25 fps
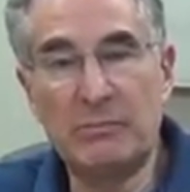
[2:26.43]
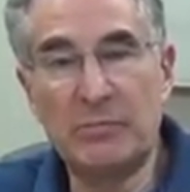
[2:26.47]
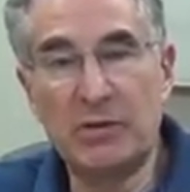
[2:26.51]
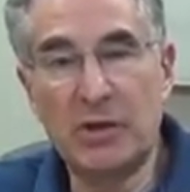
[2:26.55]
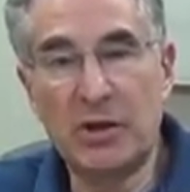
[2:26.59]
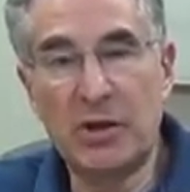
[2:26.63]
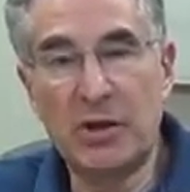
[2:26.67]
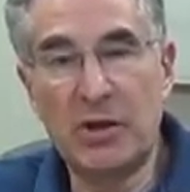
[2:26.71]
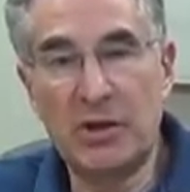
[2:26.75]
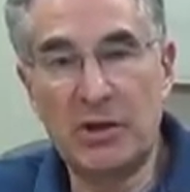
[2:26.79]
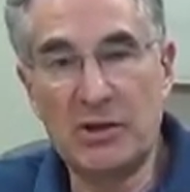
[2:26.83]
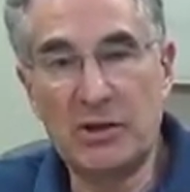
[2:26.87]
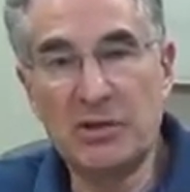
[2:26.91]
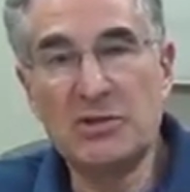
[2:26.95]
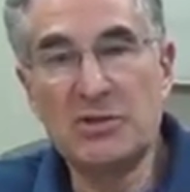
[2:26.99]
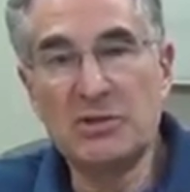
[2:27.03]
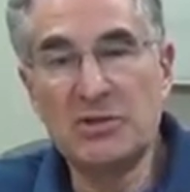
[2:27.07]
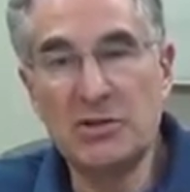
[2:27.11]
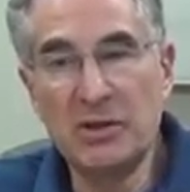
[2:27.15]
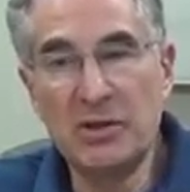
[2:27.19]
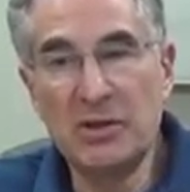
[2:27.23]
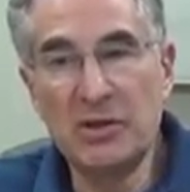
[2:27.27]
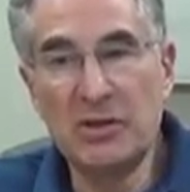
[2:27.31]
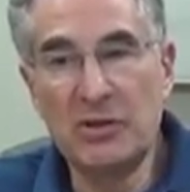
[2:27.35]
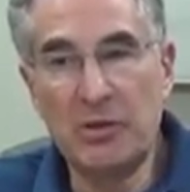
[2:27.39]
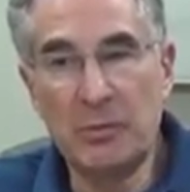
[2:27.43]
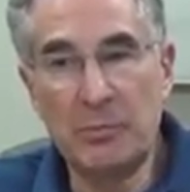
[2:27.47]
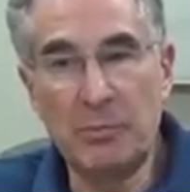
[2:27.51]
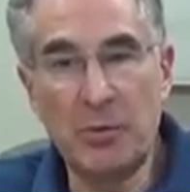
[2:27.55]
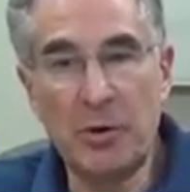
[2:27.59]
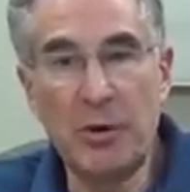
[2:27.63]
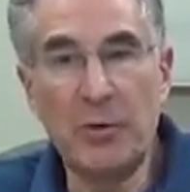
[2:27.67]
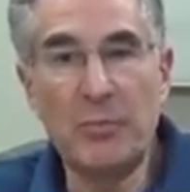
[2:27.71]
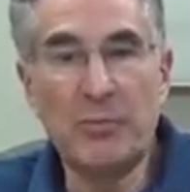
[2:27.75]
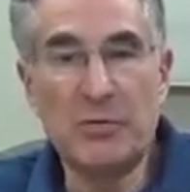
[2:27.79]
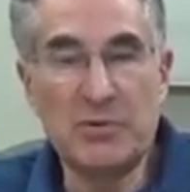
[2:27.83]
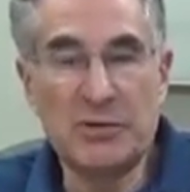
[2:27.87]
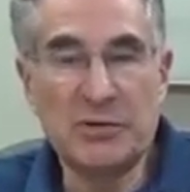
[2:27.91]
because the
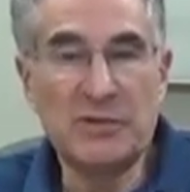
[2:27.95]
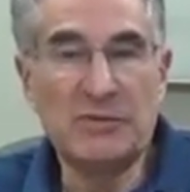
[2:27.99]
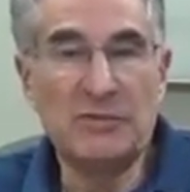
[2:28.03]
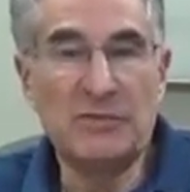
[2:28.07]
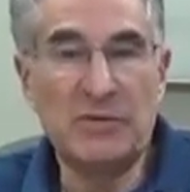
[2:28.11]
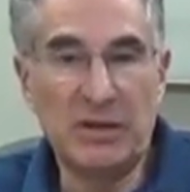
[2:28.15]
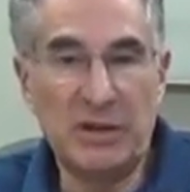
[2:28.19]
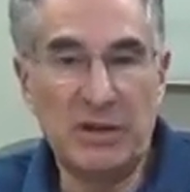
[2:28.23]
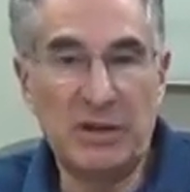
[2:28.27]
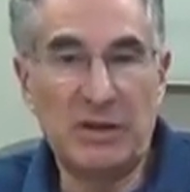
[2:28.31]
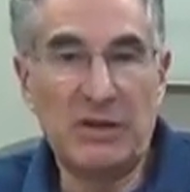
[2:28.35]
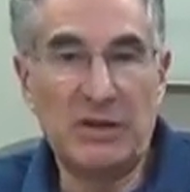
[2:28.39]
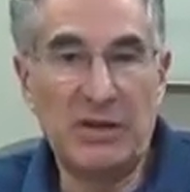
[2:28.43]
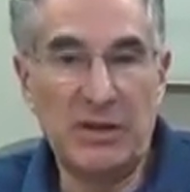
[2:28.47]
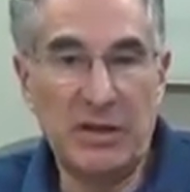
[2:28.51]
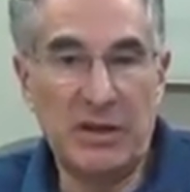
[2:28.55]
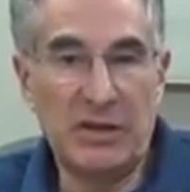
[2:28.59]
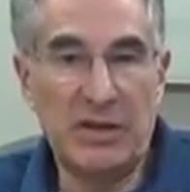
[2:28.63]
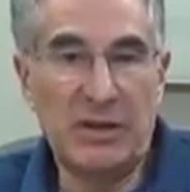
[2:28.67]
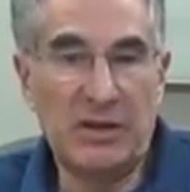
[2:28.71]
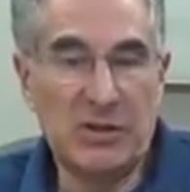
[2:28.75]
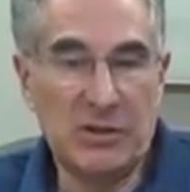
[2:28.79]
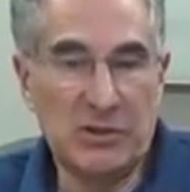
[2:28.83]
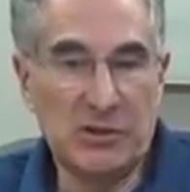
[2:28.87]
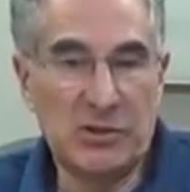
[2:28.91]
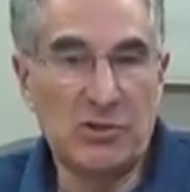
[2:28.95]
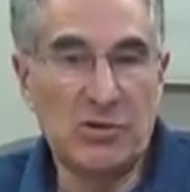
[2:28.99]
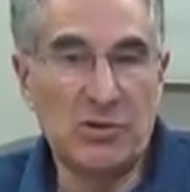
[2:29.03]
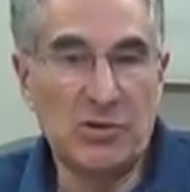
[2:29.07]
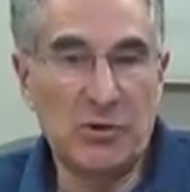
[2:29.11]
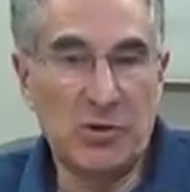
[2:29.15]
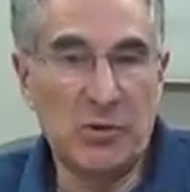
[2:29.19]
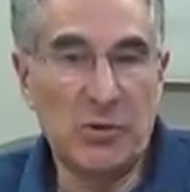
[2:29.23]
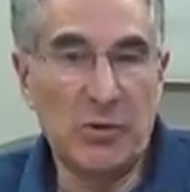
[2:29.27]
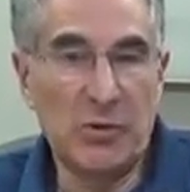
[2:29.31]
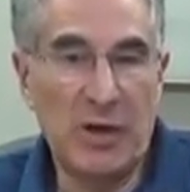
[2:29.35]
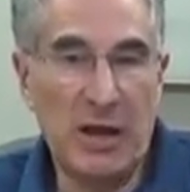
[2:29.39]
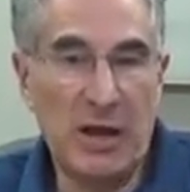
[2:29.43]
purpose of LinkedIn is to
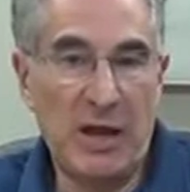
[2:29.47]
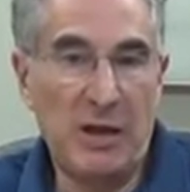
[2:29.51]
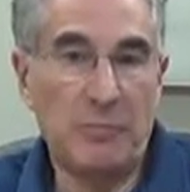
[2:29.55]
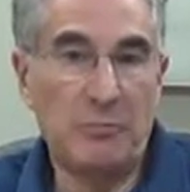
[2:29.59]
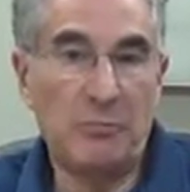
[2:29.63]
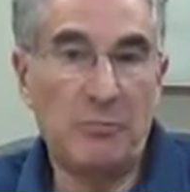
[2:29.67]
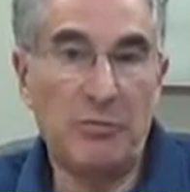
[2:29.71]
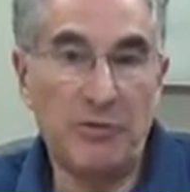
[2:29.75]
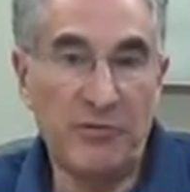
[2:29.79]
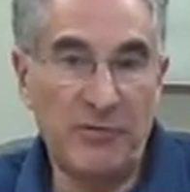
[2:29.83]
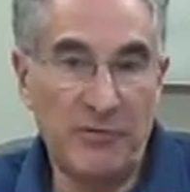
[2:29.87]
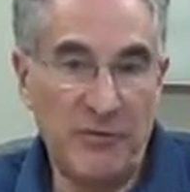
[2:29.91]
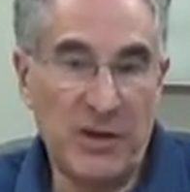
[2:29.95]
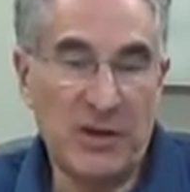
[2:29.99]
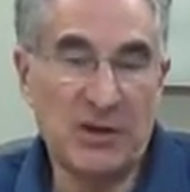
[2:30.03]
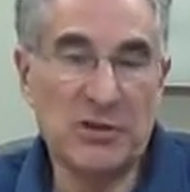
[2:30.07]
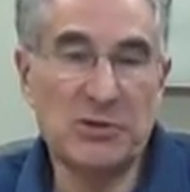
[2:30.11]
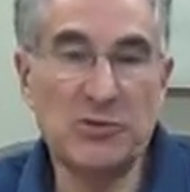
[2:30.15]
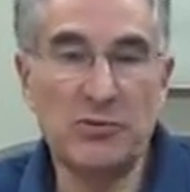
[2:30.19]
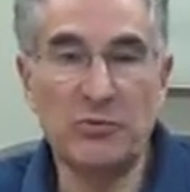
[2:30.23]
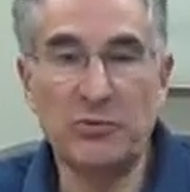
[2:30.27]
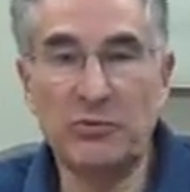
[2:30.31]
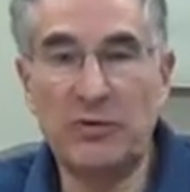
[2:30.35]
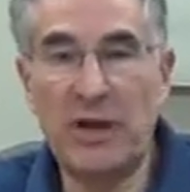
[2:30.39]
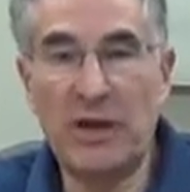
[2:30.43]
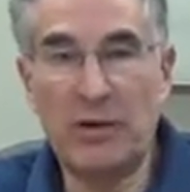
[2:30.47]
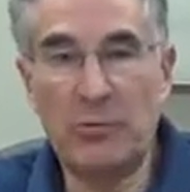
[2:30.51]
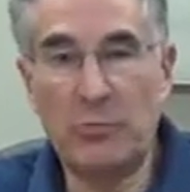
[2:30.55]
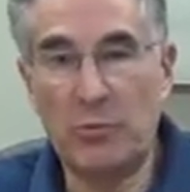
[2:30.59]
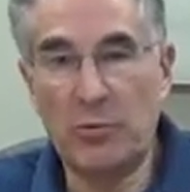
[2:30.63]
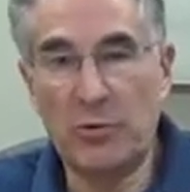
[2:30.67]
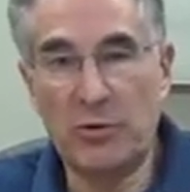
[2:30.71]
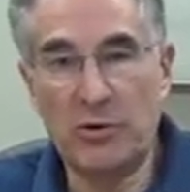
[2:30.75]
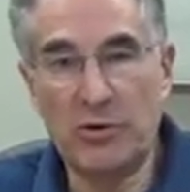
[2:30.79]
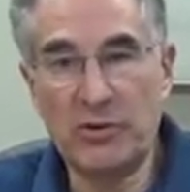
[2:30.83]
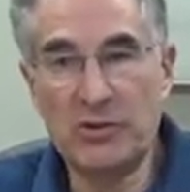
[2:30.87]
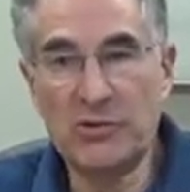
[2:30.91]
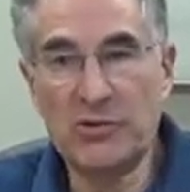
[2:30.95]
create professional
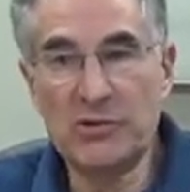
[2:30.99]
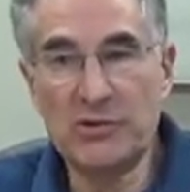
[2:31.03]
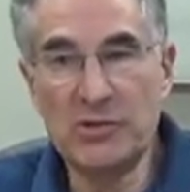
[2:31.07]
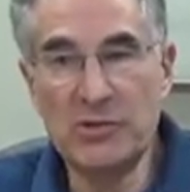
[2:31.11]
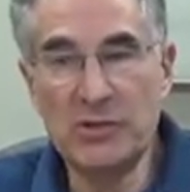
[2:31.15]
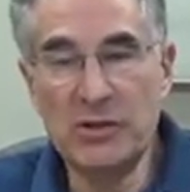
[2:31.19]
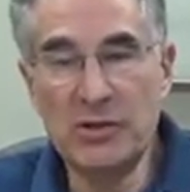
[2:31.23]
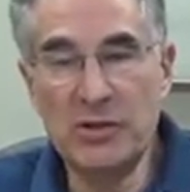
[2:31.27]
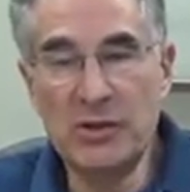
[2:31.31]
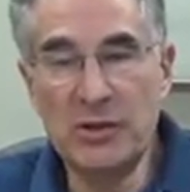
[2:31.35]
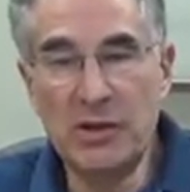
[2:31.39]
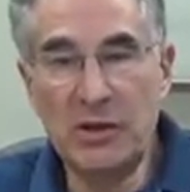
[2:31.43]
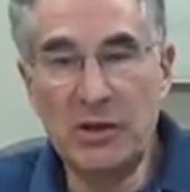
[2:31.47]
networks.